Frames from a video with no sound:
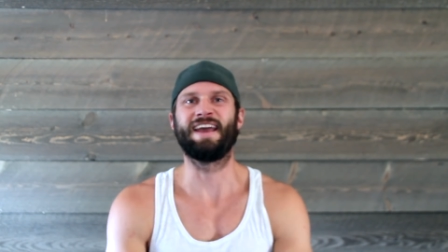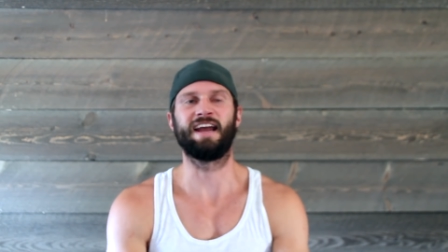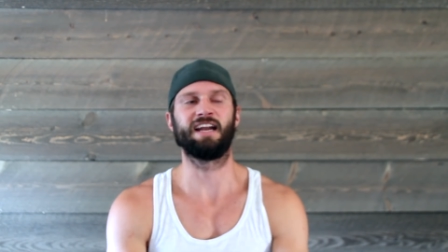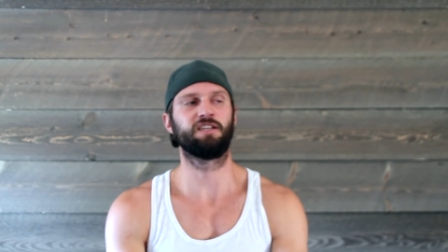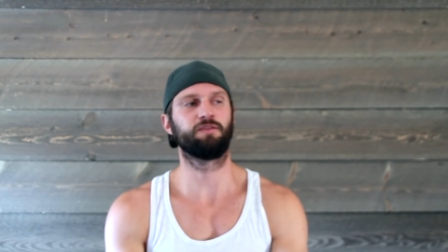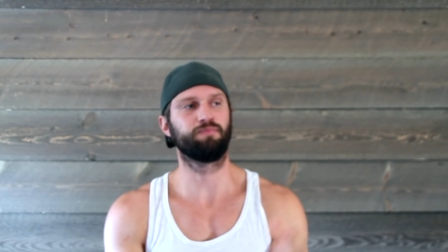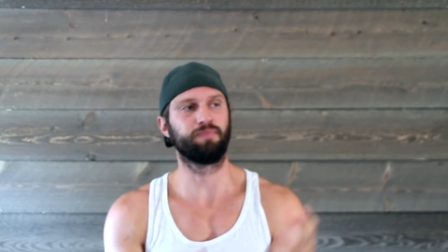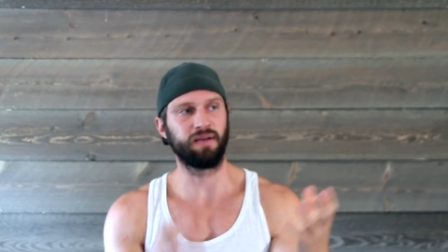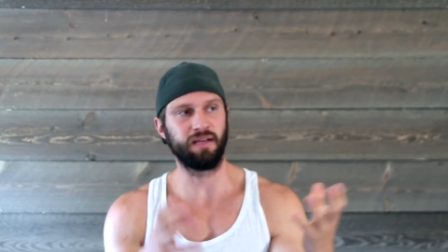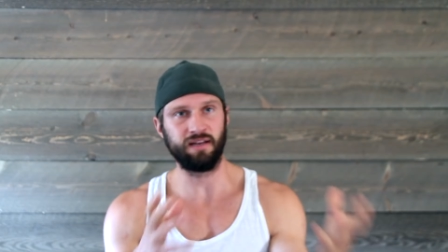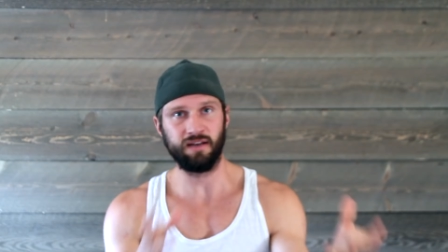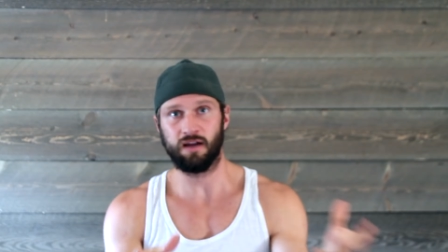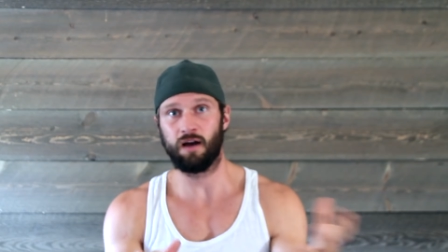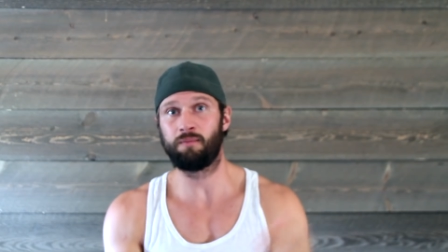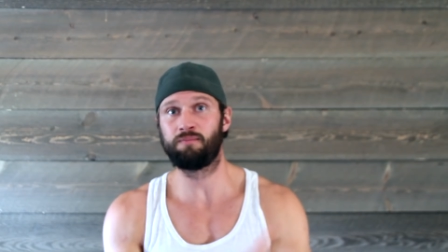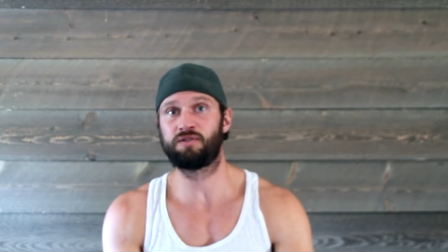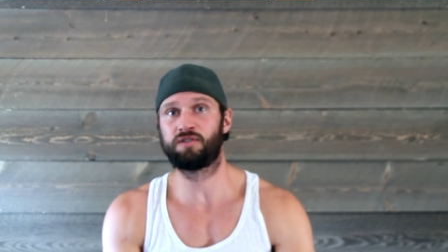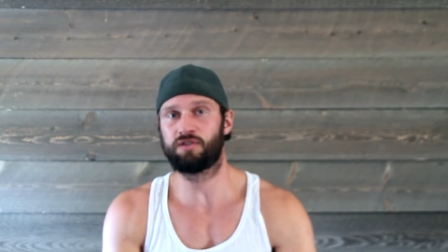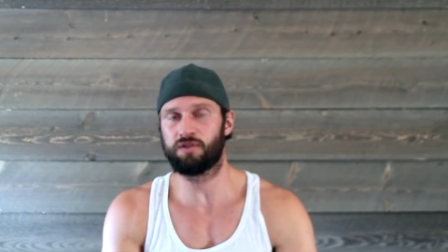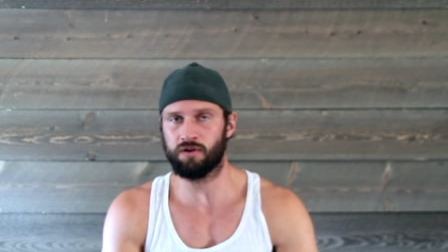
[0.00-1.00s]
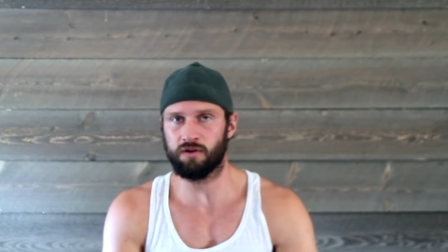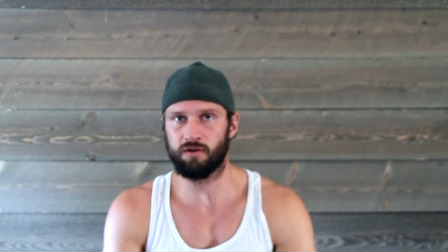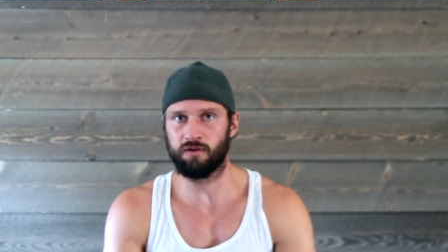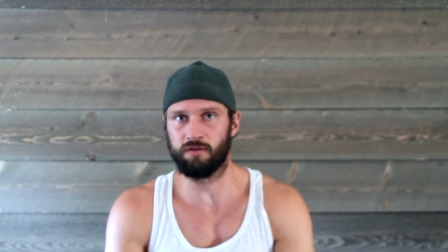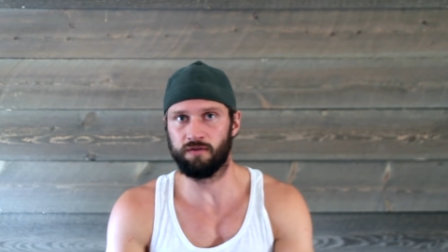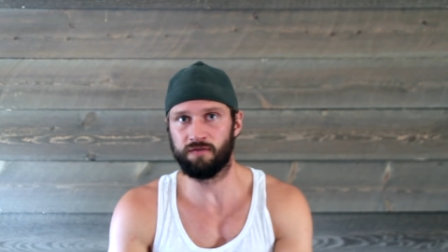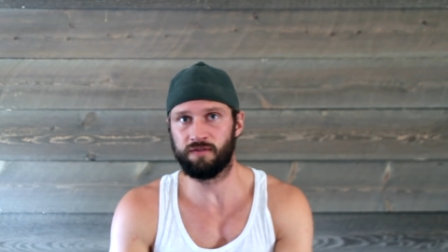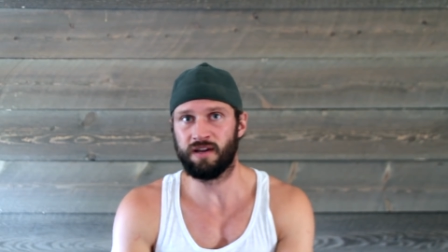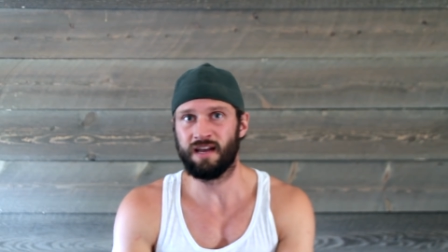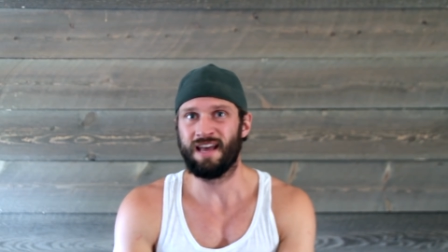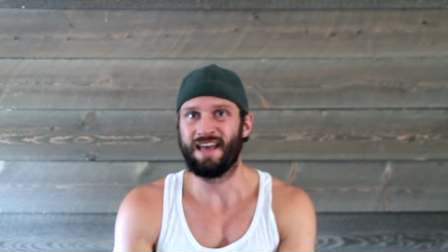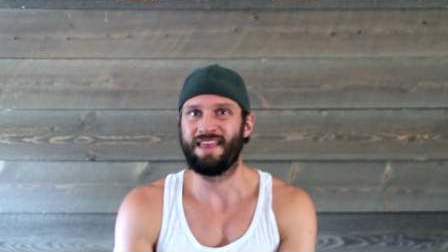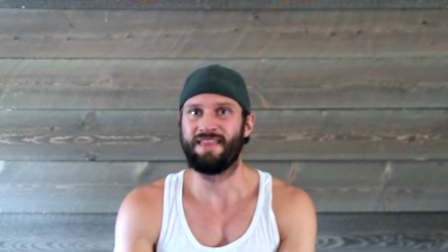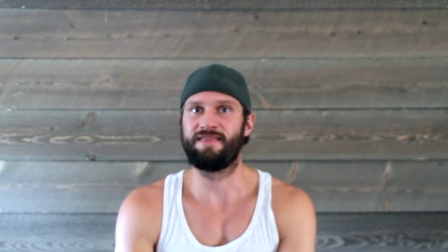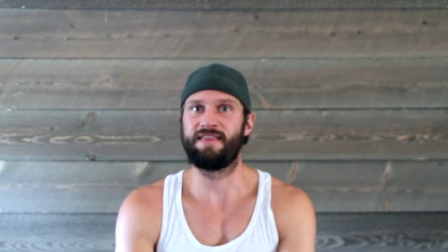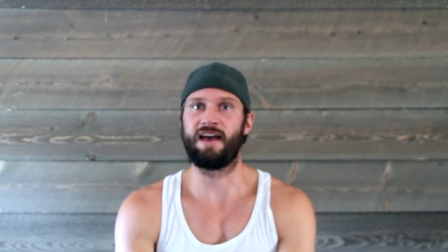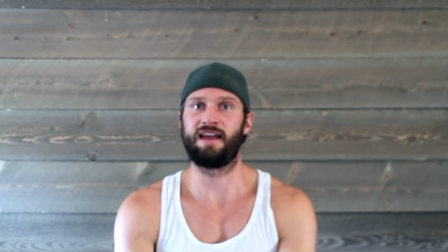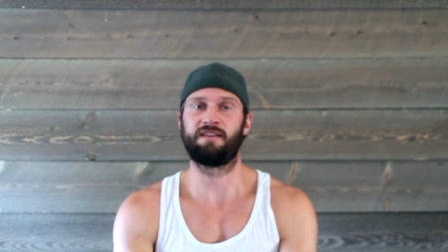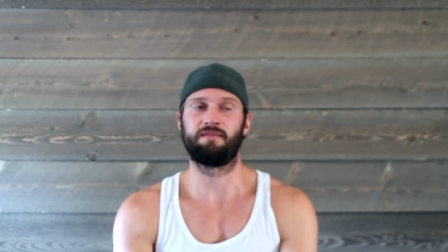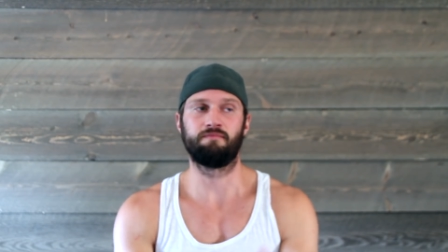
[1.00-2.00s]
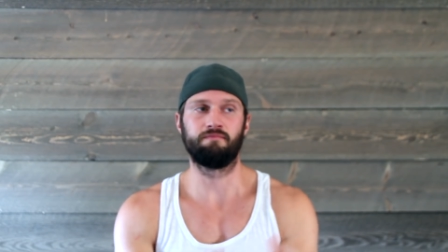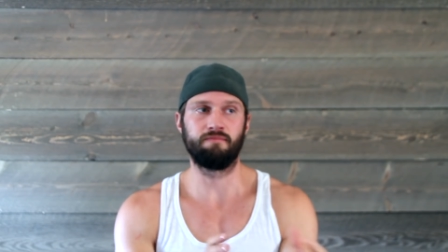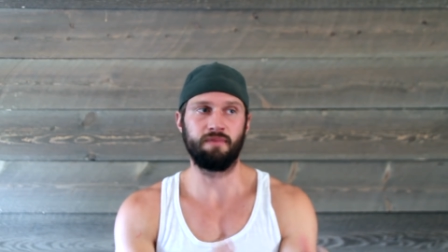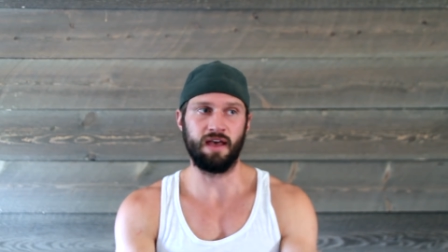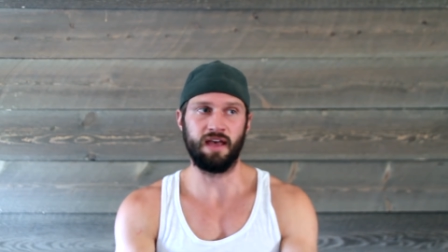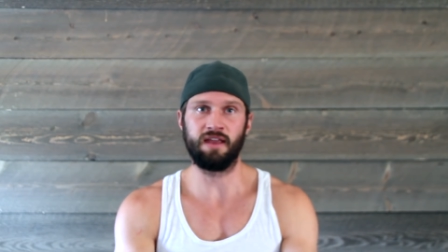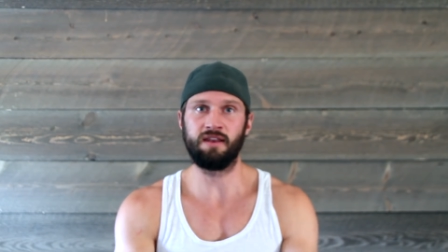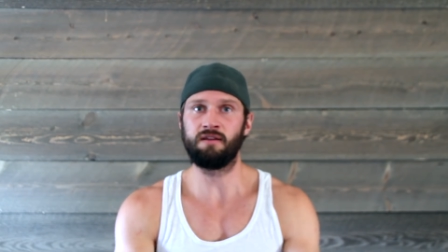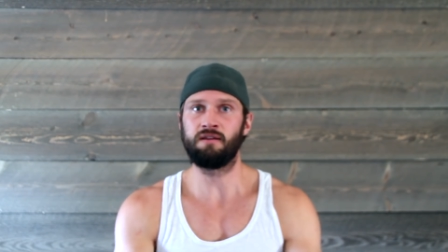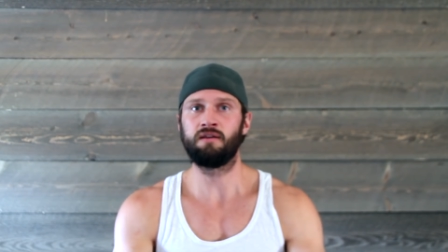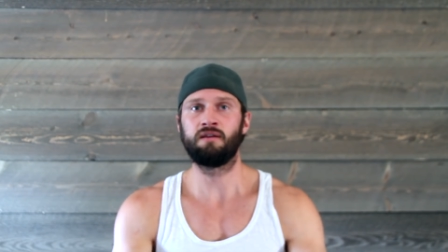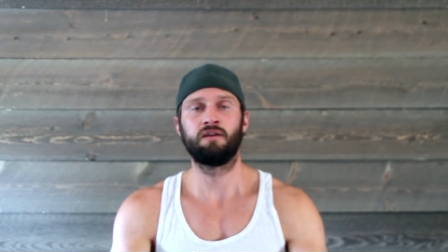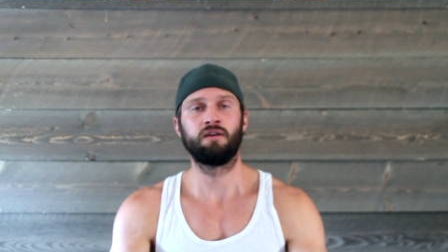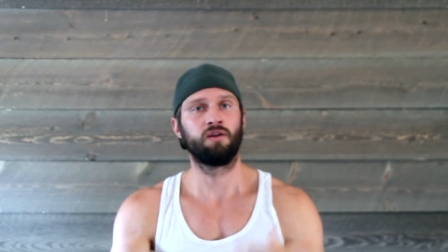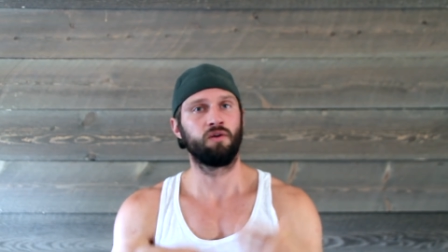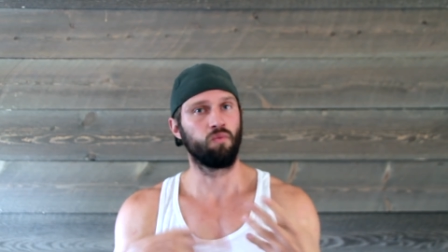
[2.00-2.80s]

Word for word: it's been observed that men